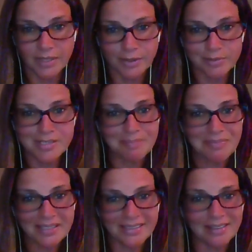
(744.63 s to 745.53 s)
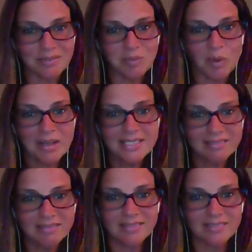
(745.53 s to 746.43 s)
something that
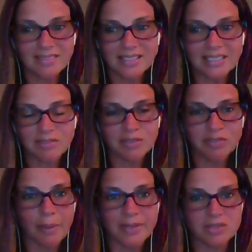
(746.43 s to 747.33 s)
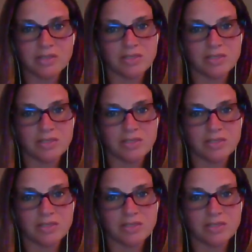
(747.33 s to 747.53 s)
wasn't even from a